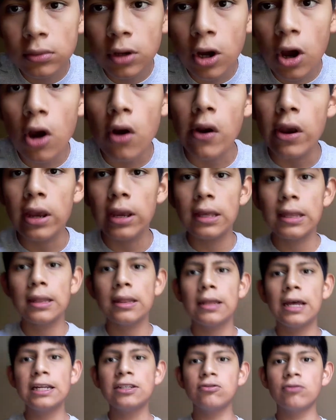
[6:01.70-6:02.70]
All right,
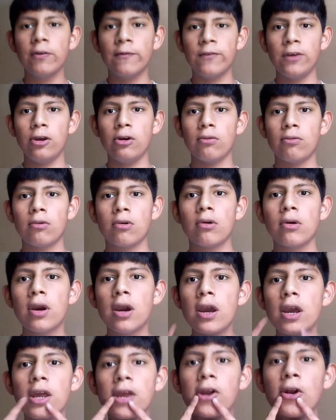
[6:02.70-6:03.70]
let's review.
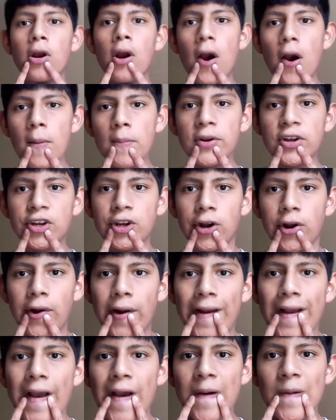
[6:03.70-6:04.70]
Your embouchure,
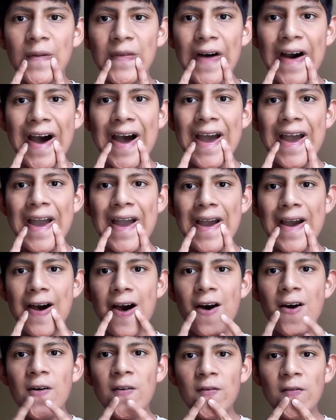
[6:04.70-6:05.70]
flat,
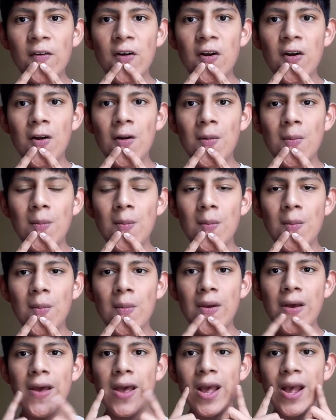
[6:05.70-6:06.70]
firm,
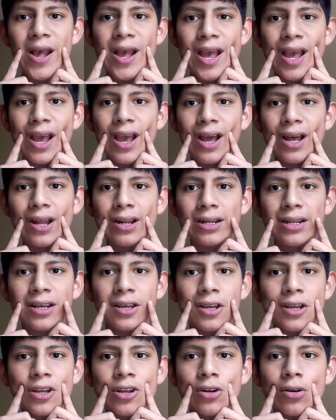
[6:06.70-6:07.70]
and
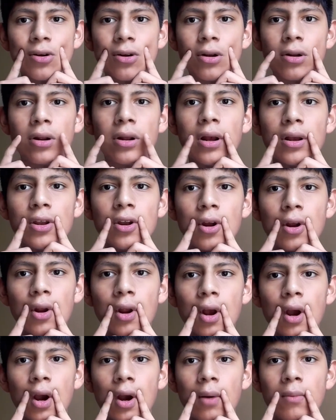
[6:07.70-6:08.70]

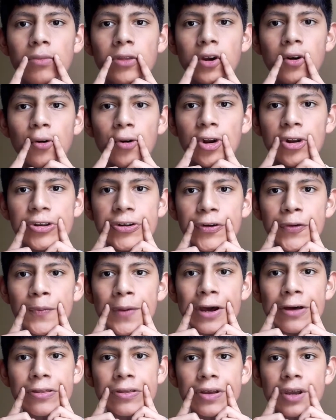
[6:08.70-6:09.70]
the corners of your
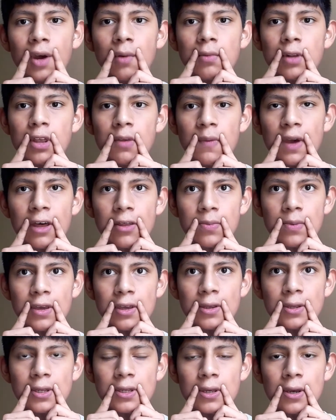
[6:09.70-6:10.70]
mouth come to the
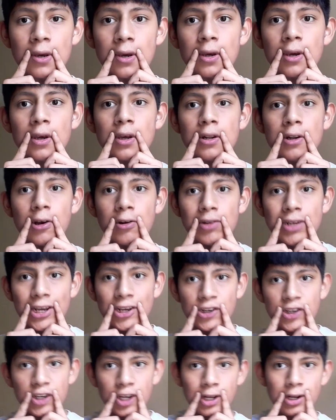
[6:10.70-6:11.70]
mouthpiece.
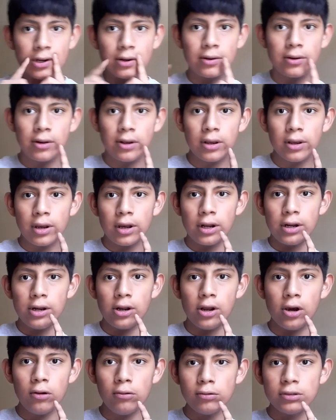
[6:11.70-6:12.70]
Notation, a
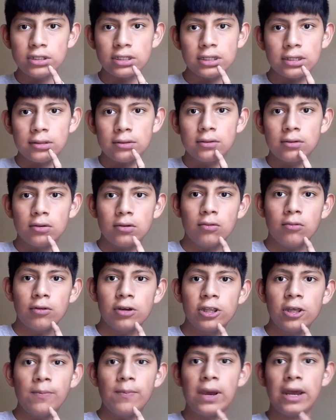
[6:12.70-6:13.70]
note with
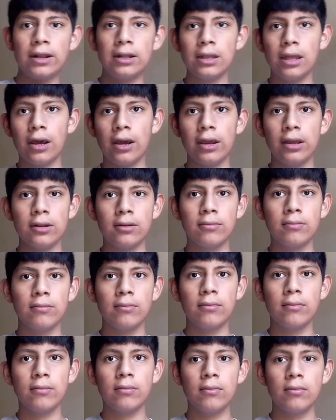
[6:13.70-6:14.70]
a bend line,
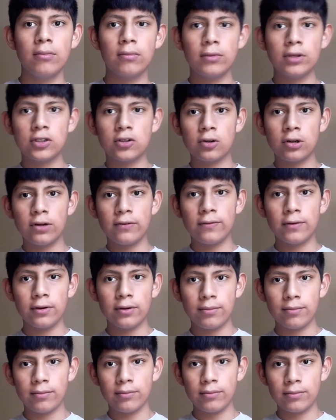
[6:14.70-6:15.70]
sort of
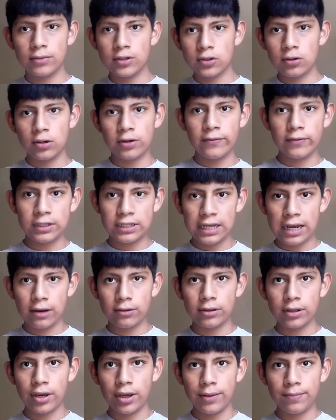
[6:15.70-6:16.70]
a
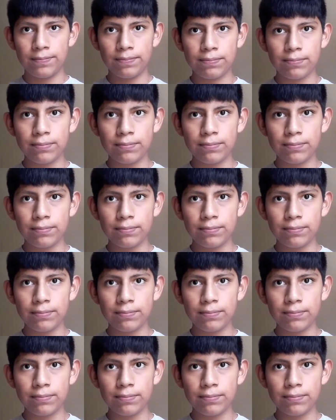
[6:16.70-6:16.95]
down line.